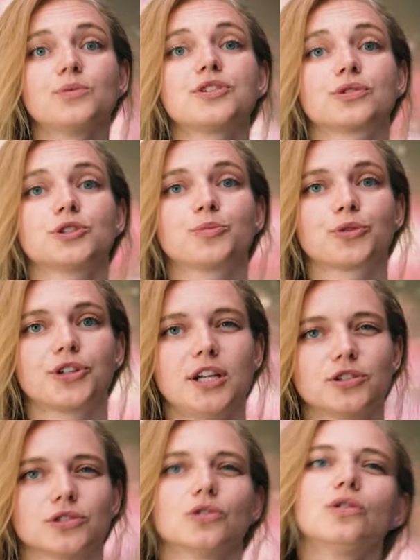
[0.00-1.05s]
with
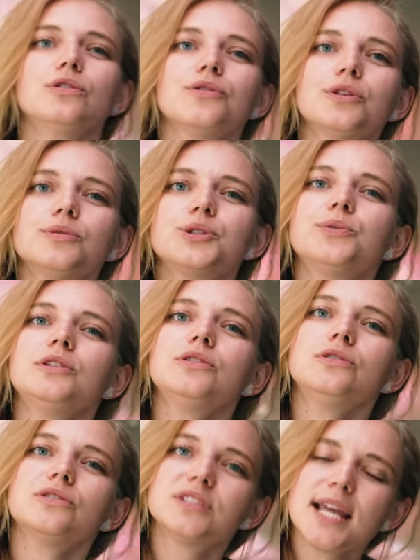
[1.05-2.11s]
transportation, although it
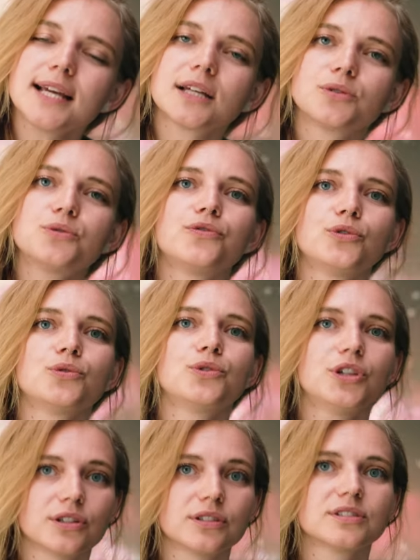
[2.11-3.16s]
will take a good few
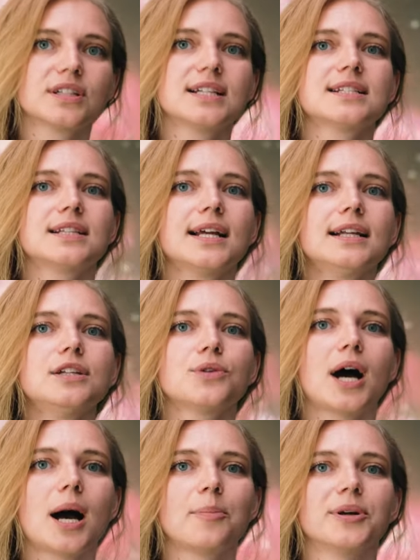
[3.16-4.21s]
years, it is likely to
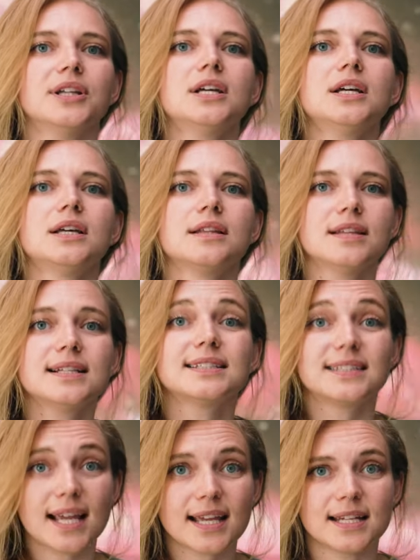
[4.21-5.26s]
happen
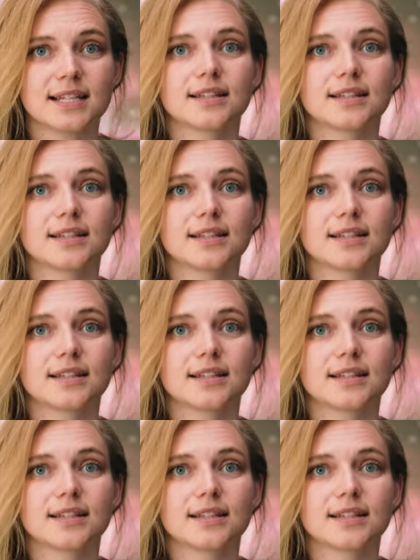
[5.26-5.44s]
this decade